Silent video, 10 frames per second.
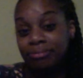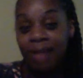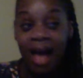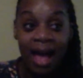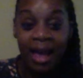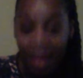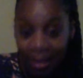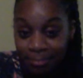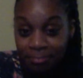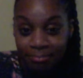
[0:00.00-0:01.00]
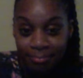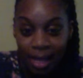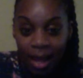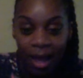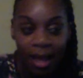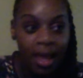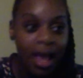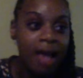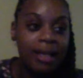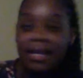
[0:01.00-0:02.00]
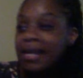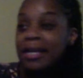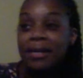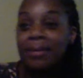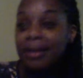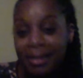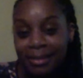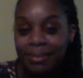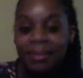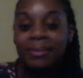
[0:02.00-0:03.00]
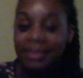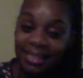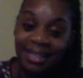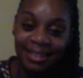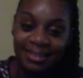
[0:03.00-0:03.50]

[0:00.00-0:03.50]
I am. Kiki was. We was lit.